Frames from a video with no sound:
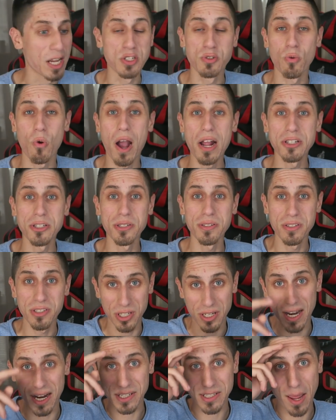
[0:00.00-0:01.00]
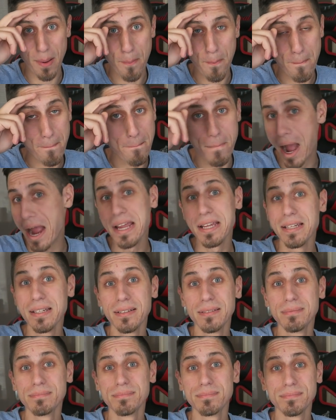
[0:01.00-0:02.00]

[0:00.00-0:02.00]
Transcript: Thanks for watching. See you next time. Bye.